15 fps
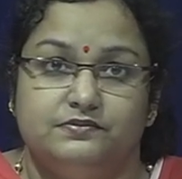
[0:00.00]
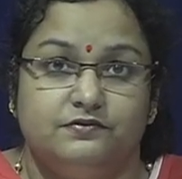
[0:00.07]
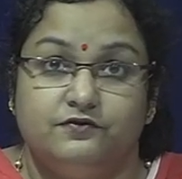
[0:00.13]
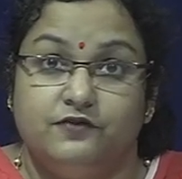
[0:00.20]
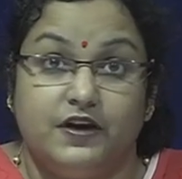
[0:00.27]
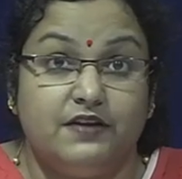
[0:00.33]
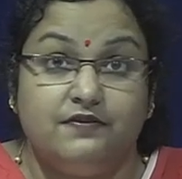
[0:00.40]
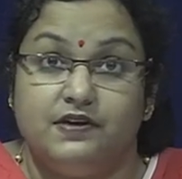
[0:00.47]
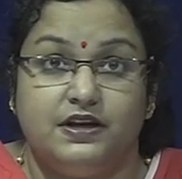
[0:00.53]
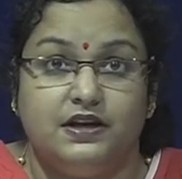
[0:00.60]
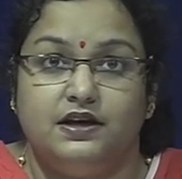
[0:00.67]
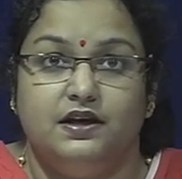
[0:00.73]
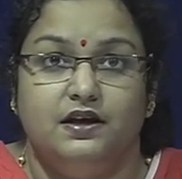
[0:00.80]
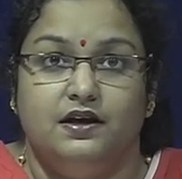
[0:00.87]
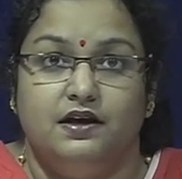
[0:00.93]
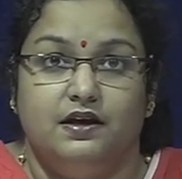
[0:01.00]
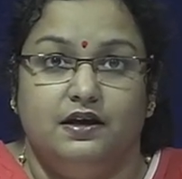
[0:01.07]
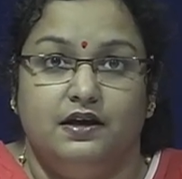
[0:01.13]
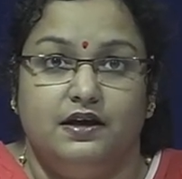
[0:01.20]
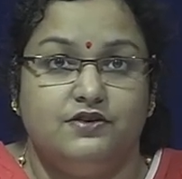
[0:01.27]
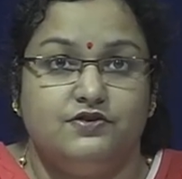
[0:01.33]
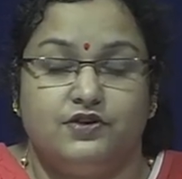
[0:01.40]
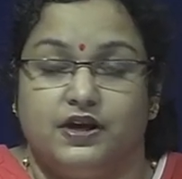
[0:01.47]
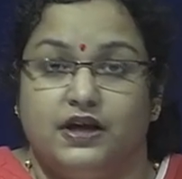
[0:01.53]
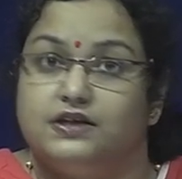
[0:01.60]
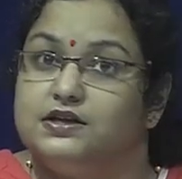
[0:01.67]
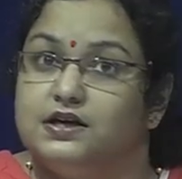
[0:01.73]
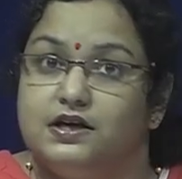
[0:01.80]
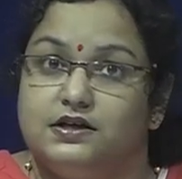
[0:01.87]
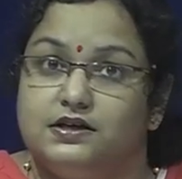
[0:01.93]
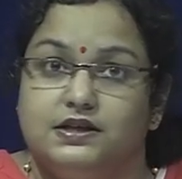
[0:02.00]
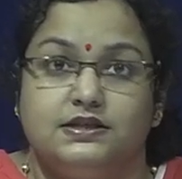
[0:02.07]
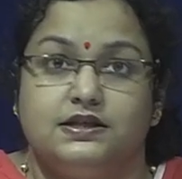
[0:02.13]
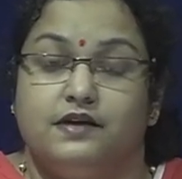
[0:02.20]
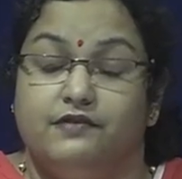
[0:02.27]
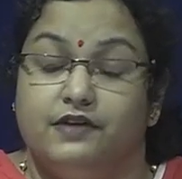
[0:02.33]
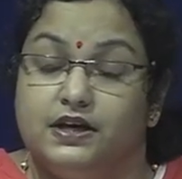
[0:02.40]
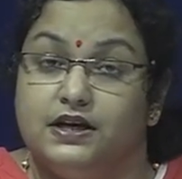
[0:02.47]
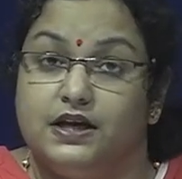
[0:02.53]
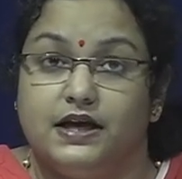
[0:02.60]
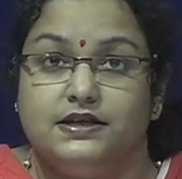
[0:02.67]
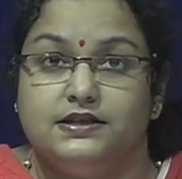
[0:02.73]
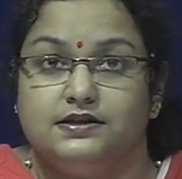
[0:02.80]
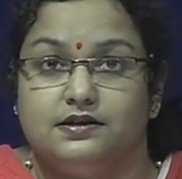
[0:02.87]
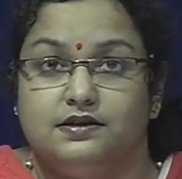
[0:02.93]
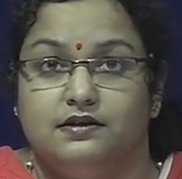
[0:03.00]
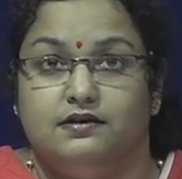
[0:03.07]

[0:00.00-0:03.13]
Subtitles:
very intricate very nice